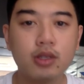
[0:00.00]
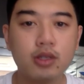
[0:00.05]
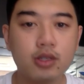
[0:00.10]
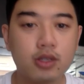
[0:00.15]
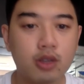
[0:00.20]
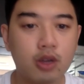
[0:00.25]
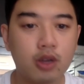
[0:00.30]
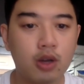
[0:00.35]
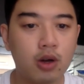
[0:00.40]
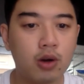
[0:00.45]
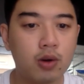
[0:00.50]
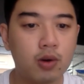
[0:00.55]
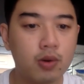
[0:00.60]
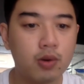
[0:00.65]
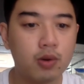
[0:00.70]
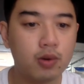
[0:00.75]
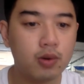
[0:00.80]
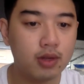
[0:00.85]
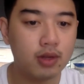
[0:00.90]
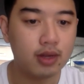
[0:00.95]
So,
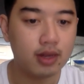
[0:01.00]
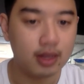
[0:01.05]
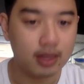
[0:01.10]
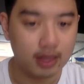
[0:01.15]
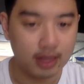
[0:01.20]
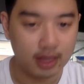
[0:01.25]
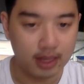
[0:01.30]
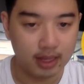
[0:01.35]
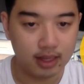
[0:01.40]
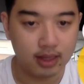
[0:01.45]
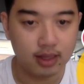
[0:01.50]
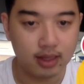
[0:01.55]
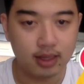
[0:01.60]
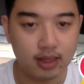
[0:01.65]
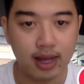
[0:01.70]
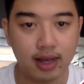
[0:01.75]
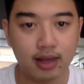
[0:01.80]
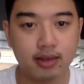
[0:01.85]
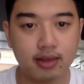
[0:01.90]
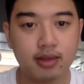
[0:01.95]

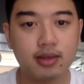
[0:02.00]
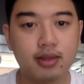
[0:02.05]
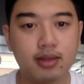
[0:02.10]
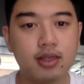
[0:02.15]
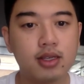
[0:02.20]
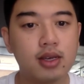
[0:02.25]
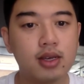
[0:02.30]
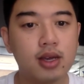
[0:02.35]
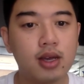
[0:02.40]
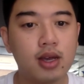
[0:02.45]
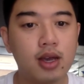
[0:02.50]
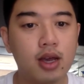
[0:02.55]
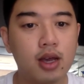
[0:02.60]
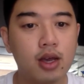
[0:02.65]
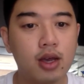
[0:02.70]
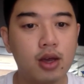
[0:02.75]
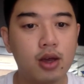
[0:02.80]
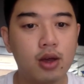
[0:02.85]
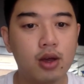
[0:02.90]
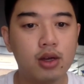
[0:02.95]
next,
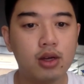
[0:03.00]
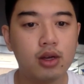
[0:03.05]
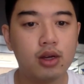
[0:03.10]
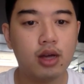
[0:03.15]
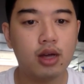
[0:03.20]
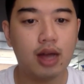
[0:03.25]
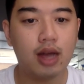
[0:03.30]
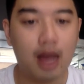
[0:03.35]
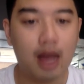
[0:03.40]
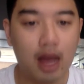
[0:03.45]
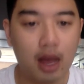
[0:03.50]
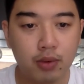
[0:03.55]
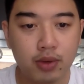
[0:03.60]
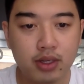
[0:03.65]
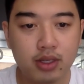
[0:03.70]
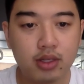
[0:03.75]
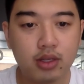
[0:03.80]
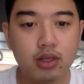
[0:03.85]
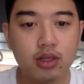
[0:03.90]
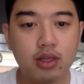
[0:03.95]
how
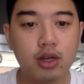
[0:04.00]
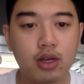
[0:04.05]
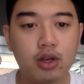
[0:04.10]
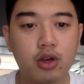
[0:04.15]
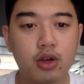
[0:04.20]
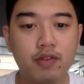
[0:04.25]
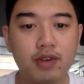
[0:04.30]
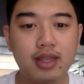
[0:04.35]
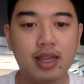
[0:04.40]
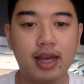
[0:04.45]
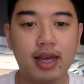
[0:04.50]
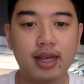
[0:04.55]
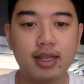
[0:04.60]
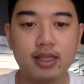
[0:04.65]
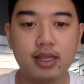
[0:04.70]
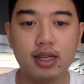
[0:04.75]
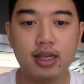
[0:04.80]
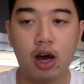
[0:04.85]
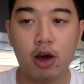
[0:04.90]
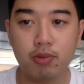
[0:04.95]
is the COVID
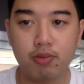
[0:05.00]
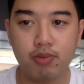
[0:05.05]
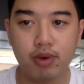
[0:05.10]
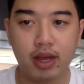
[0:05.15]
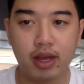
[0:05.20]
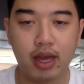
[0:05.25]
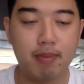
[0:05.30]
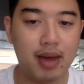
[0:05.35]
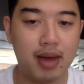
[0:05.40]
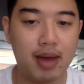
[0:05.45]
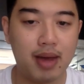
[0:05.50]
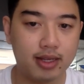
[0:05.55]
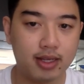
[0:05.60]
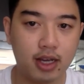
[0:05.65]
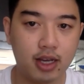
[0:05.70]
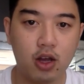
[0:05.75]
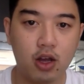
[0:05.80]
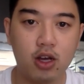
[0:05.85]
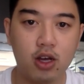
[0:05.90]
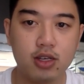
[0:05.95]
19 outbreak
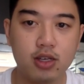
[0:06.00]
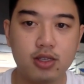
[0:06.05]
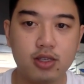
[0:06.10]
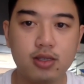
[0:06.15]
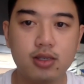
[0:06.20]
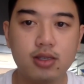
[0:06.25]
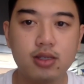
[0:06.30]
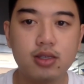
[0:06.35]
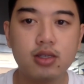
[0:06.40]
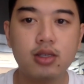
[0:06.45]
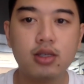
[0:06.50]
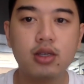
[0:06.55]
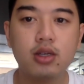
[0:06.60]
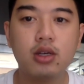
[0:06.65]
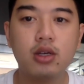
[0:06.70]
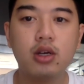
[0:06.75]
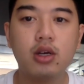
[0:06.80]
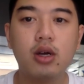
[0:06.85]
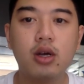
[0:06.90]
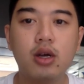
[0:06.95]
impacting us?
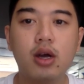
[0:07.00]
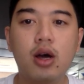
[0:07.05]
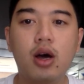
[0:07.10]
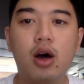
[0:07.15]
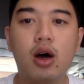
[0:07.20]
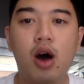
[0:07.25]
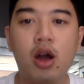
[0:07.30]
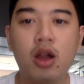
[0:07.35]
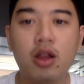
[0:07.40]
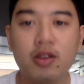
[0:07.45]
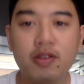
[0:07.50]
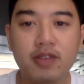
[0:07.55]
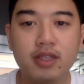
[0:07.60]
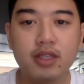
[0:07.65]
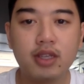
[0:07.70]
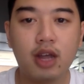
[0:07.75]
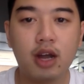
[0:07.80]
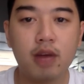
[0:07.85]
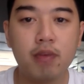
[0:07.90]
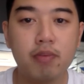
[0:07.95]
All of
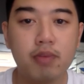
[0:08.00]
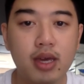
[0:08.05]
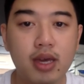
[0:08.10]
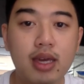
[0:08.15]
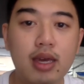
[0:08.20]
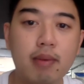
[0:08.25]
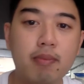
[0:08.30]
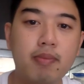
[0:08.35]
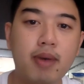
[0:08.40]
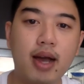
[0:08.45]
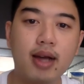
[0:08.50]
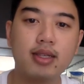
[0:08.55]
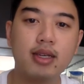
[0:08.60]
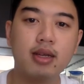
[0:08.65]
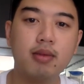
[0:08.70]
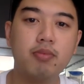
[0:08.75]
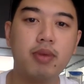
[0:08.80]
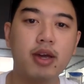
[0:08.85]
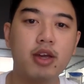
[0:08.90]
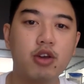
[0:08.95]
us are being
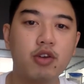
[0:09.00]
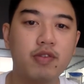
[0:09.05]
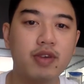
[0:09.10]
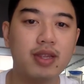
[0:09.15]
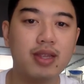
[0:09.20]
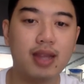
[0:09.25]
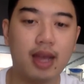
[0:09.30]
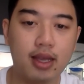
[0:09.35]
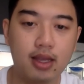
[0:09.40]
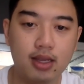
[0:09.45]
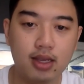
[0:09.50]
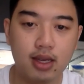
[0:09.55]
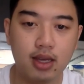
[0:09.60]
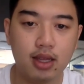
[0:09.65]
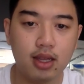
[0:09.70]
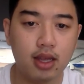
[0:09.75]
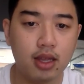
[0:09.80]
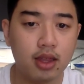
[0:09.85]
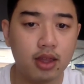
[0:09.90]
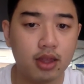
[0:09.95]
impacted by COVID
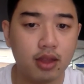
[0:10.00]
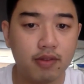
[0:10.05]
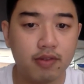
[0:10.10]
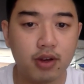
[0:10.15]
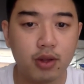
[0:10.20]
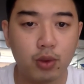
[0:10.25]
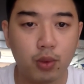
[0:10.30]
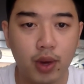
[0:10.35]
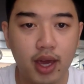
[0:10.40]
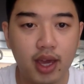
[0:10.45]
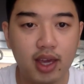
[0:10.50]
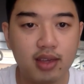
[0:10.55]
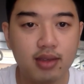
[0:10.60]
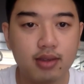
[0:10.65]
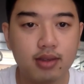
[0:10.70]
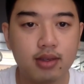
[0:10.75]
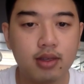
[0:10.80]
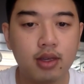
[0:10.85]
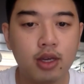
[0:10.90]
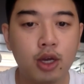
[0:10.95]
19 in different
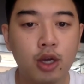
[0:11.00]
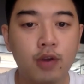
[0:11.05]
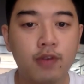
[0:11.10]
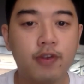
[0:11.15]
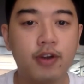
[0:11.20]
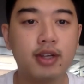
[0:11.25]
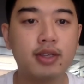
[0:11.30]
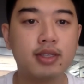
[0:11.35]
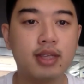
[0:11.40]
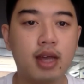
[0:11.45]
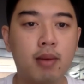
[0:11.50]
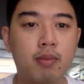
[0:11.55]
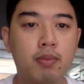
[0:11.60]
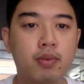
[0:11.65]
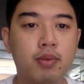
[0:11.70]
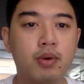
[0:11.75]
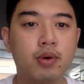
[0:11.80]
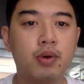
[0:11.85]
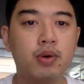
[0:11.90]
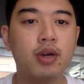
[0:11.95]
ways. For
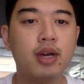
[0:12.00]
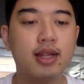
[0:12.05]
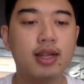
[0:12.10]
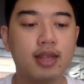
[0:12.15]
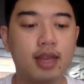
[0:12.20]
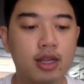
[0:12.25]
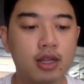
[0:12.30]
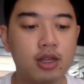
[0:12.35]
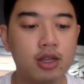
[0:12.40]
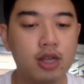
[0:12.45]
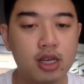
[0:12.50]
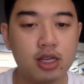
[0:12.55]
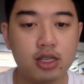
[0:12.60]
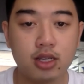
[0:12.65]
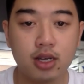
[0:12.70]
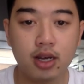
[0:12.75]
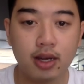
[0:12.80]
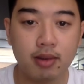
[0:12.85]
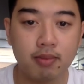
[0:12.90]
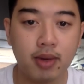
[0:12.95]
example, in
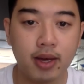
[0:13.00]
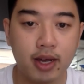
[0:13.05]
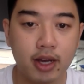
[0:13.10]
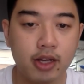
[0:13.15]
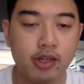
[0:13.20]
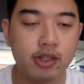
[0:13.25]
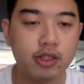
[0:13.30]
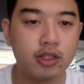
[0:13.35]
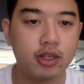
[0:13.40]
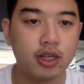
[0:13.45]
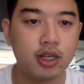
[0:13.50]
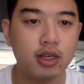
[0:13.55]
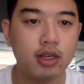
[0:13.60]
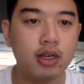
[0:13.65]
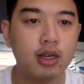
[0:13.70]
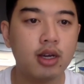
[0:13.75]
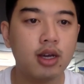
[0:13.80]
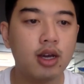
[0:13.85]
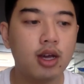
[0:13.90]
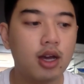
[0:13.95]
Indonesia, in my
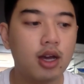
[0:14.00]
country,